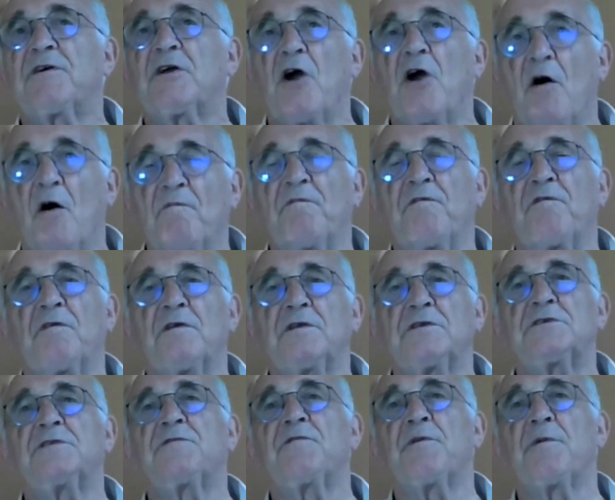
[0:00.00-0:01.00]
for
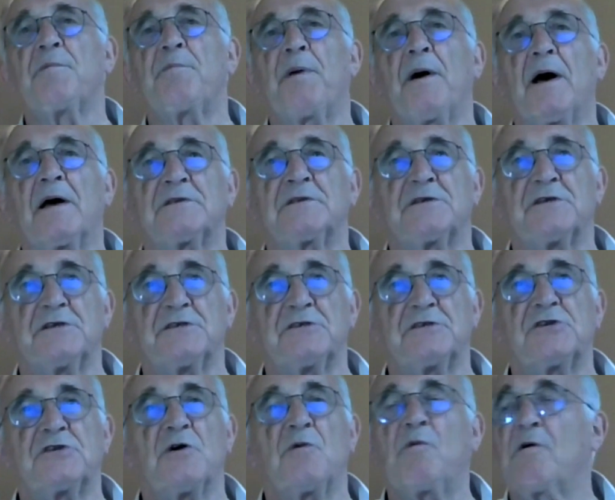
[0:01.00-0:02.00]
Conference of the
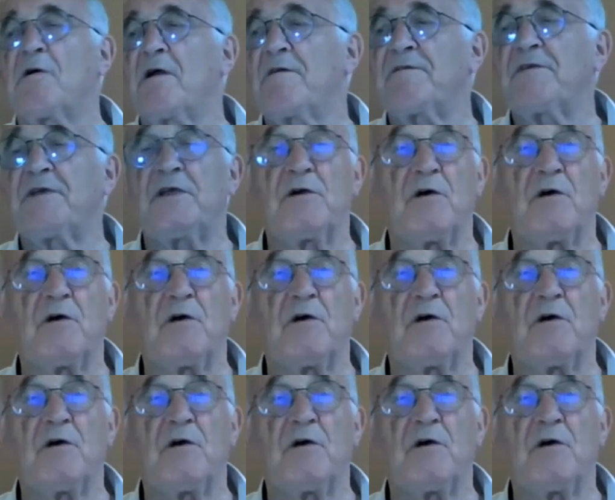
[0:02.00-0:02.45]
Parties. So wherever